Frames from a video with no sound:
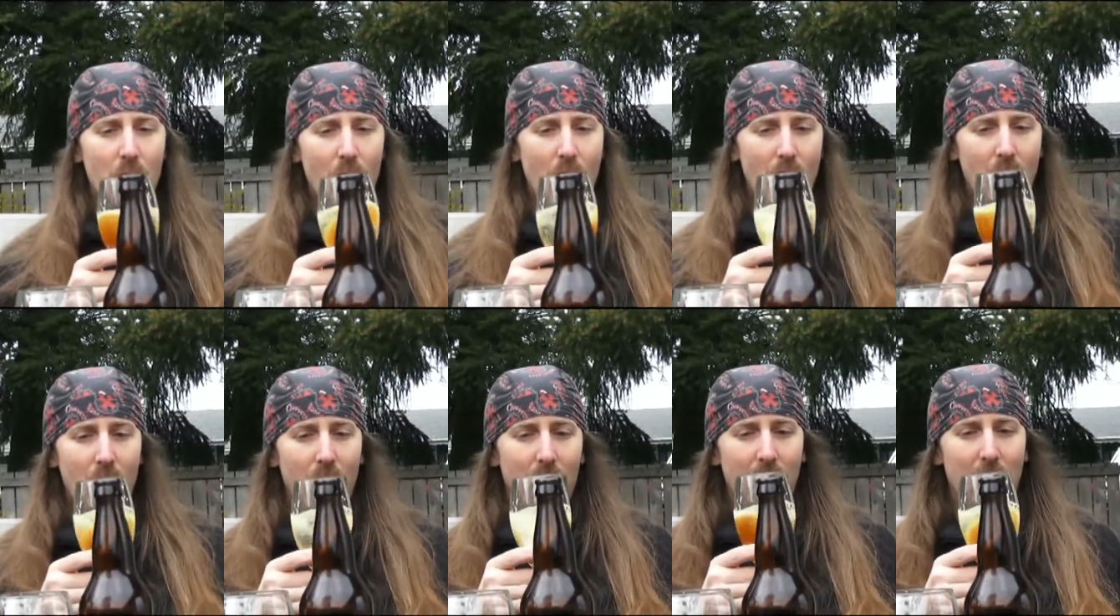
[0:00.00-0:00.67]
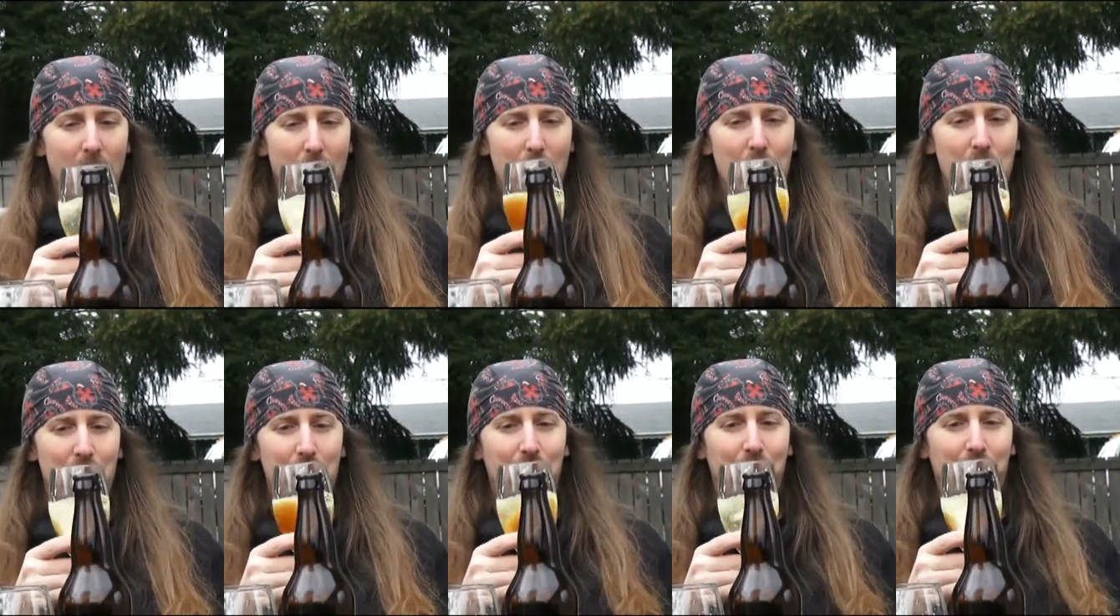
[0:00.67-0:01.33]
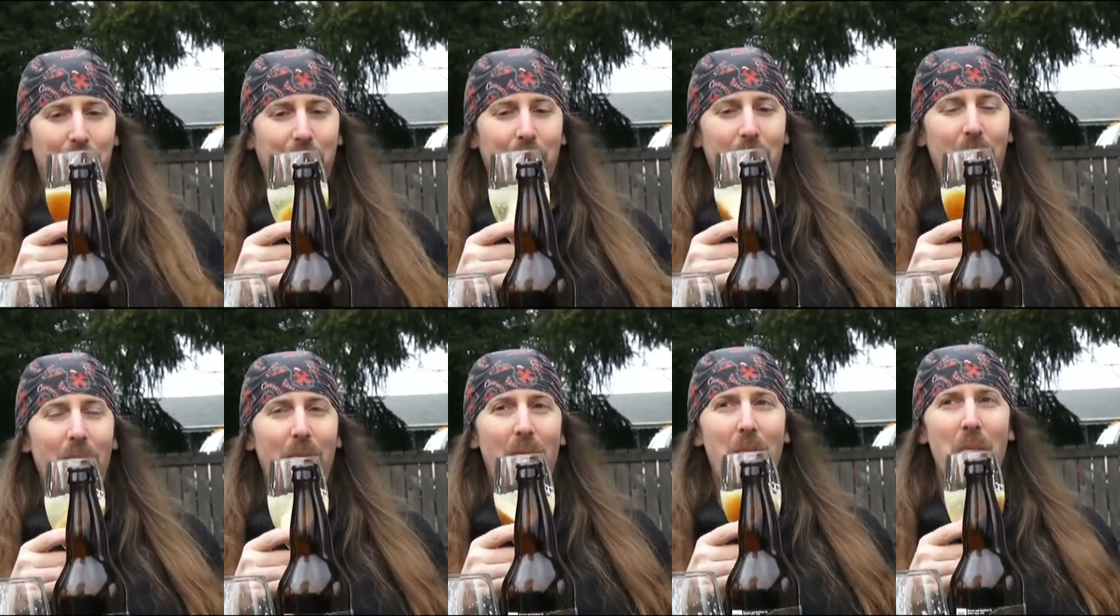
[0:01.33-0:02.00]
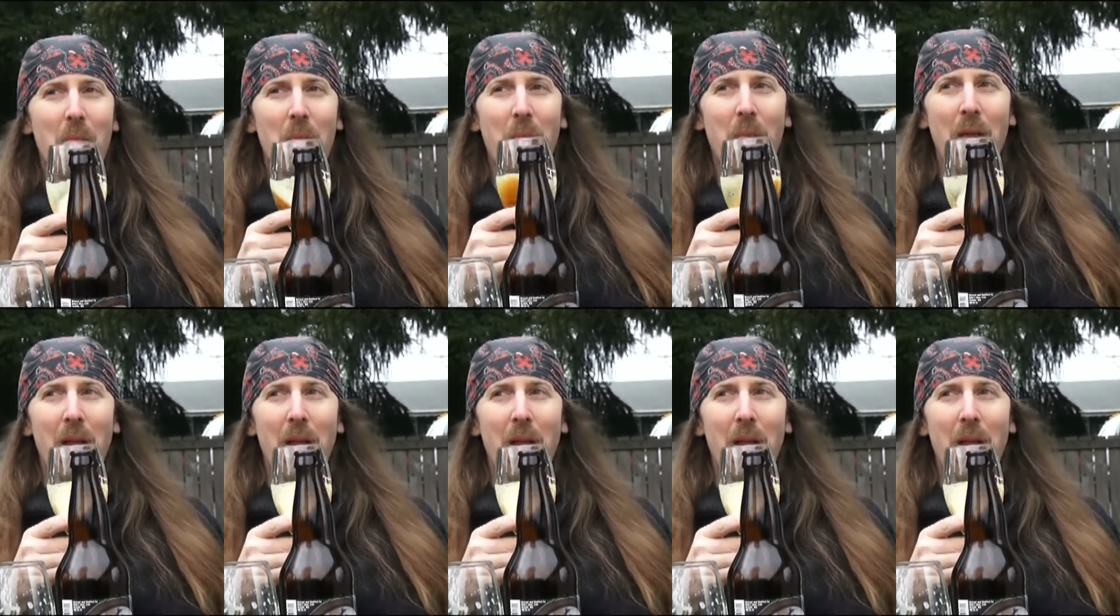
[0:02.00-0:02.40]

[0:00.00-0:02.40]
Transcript: Ooh, you can feel it on the nose.